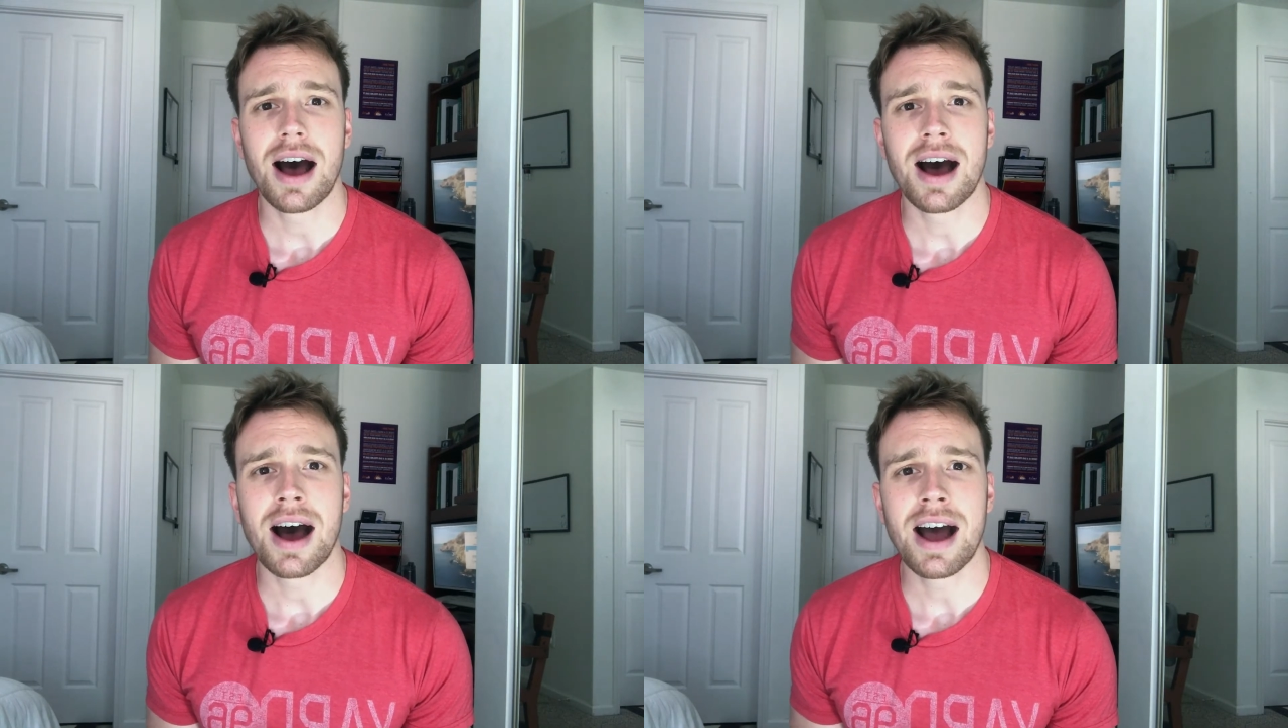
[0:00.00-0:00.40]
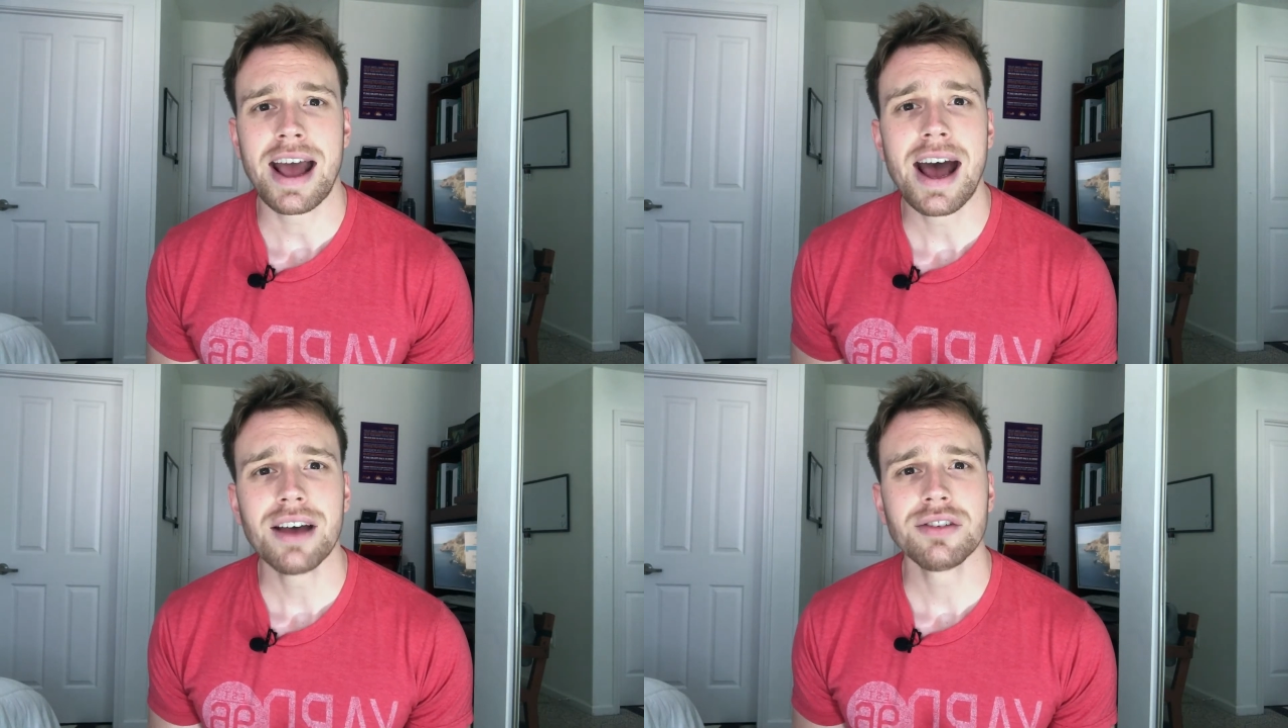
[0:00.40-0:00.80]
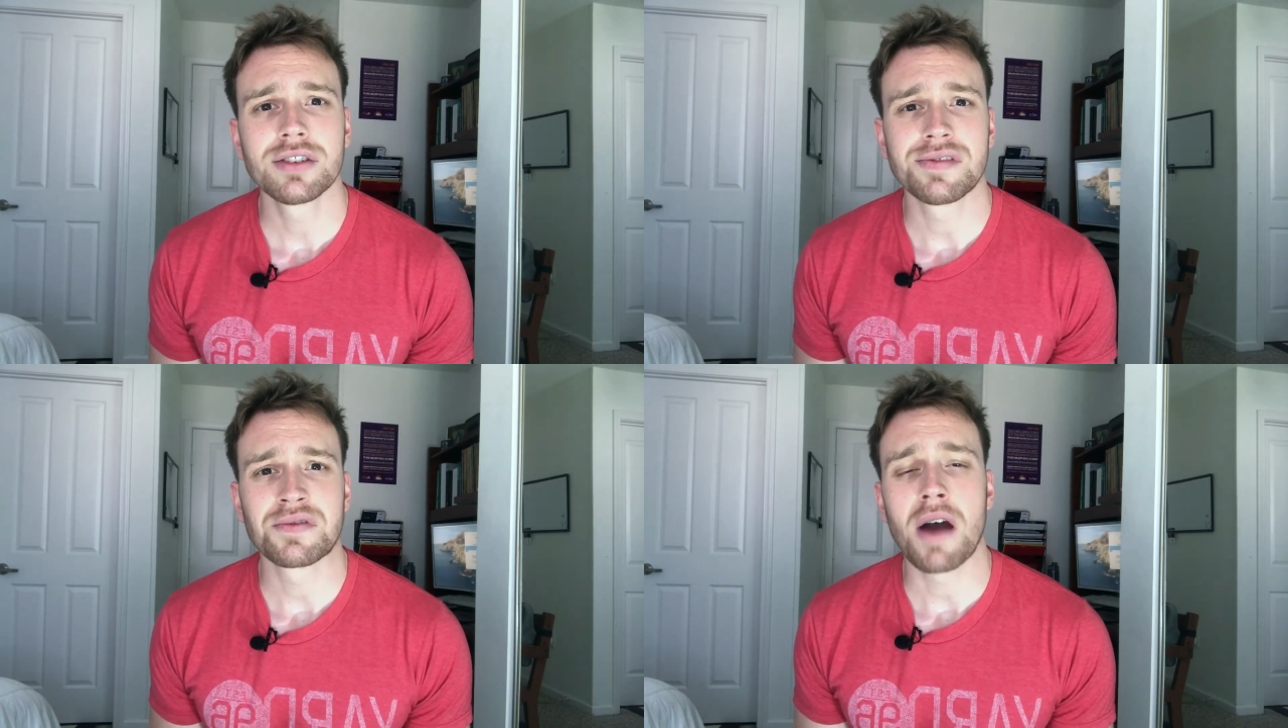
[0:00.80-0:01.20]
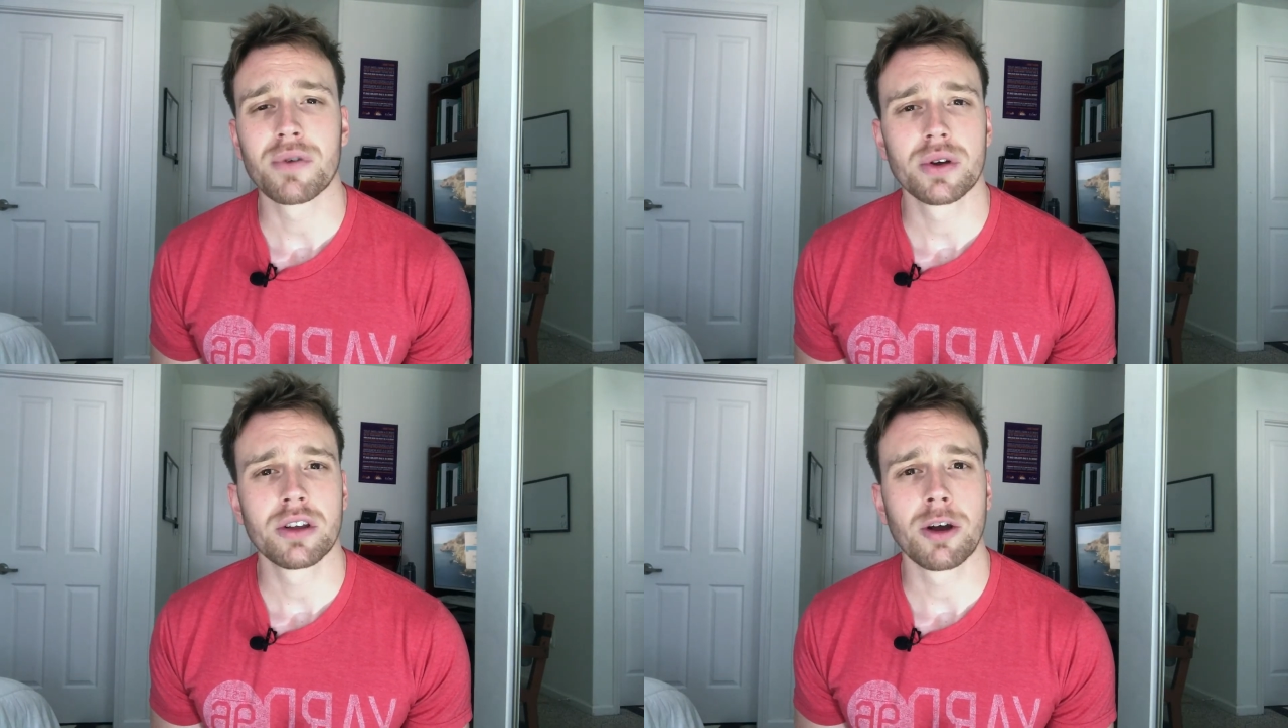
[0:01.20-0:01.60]
I asked
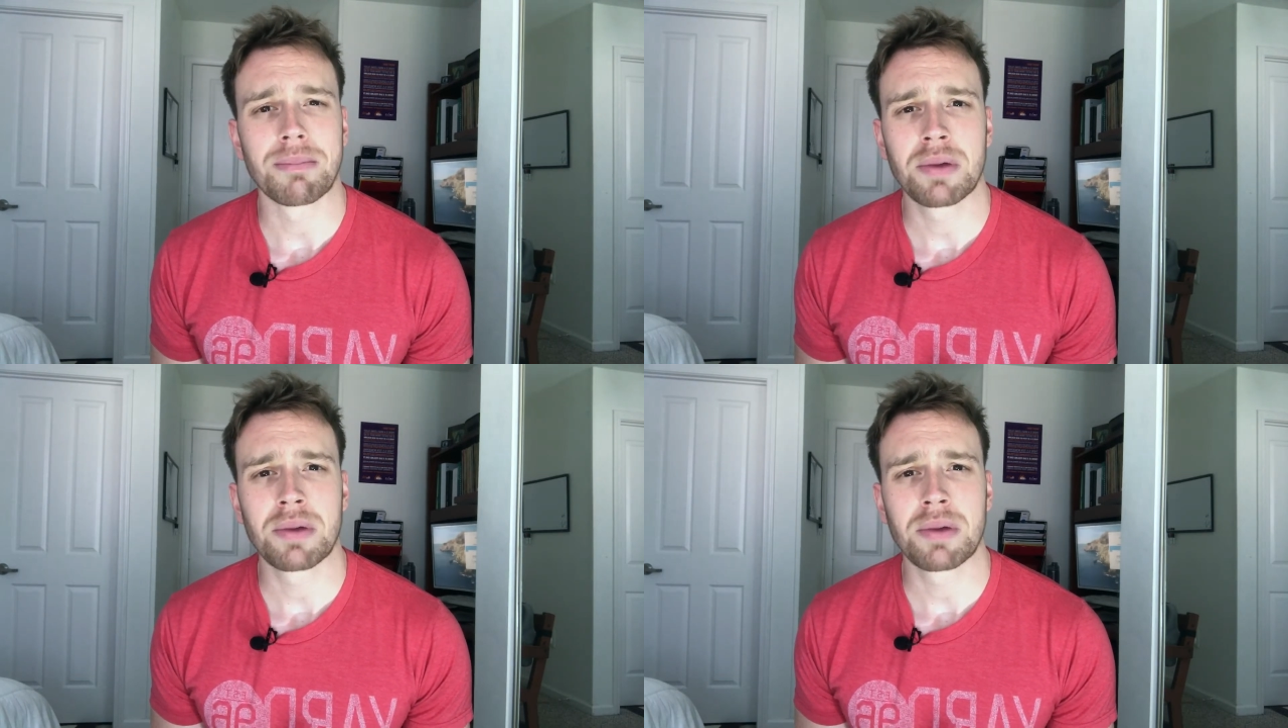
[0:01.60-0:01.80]
for their